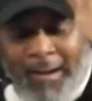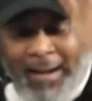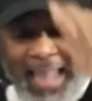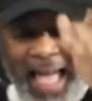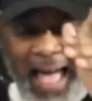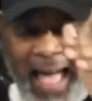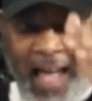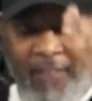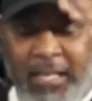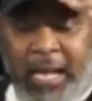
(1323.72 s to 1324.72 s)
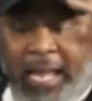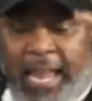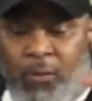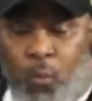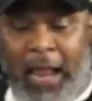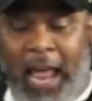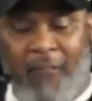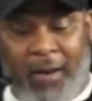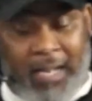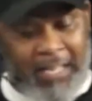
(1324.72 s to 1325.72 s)
lives in
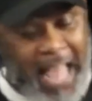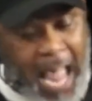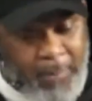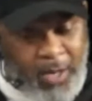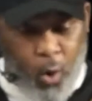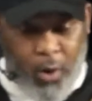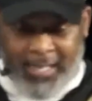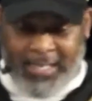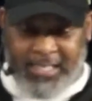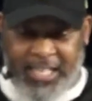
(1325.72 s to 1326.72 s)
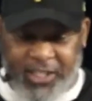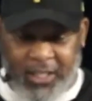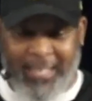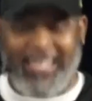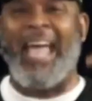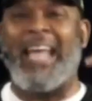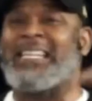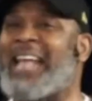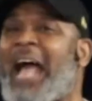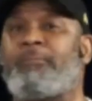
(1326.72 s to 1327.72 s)
whatever climate or condition
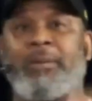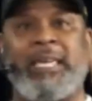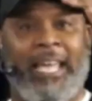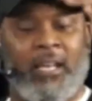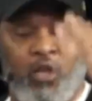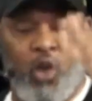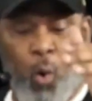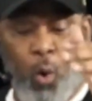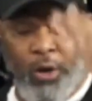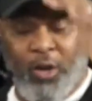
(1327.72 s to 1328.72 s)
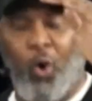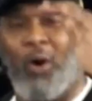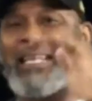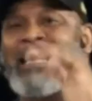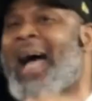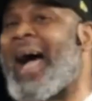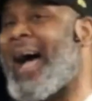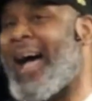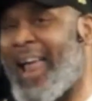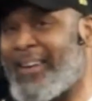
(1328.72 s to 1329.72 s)
cannot be ignored or
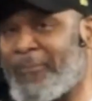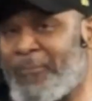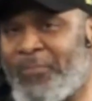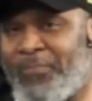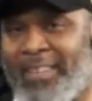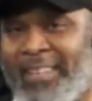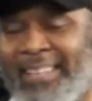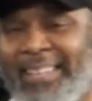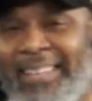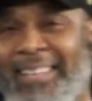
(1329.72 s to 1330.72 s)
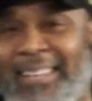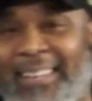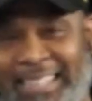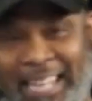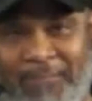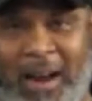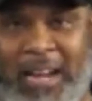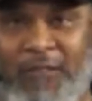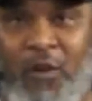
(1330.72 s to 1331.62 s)
denied. Let that marinate for a